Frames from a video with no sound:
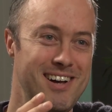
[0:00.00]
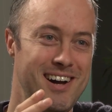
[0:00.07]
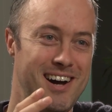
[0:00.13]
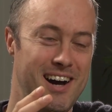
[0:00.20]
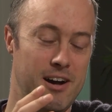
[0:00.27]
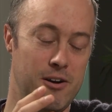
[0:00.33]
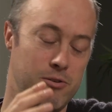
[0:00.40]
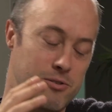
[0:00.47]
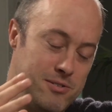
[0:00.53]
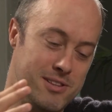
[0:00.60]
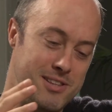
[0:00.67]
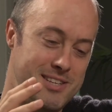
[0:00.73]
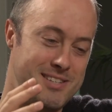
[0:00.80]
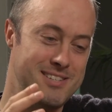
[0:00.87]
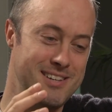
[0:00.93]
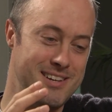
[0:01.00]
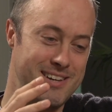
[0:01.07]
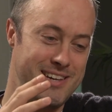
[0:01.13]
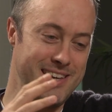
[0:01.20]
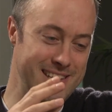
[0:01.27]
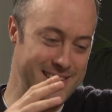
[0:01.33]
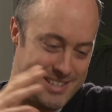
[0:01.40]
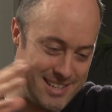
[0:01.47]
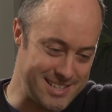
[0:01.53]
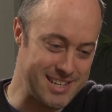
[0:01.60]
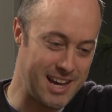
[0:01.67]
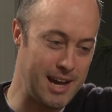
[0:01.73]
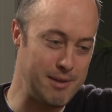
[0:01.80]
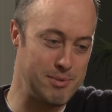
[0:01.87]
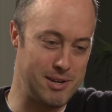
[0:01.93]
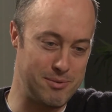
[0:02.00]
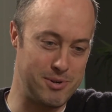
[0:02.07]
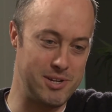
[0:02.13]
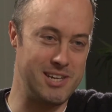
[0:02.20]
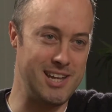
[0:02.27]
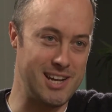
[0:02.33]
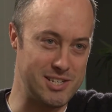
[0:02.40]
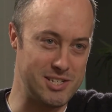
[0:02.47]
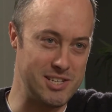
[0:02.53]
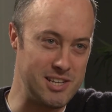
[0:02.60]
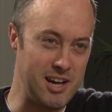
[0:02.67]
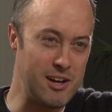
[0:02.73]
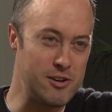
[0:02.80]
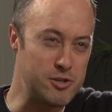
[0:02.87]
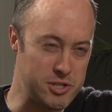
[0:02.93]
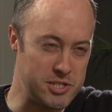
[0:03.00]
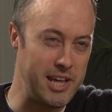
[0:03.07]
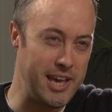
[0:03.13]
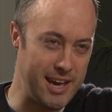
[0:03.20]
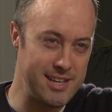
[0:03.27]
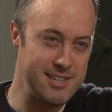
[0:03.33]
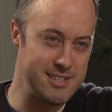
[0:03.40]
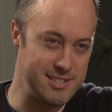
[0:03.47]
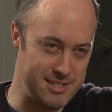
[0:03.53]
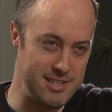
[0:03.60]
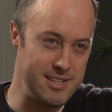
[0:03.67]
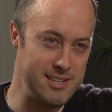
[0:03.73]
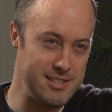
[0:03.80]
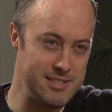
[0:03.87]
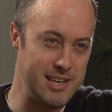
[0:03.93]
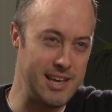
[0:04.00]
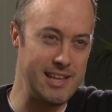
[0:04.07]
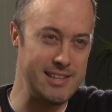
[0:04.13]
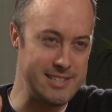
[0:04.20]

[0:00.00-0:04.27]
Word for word: uh, or at least uh, in a timeline where you can actually understand disease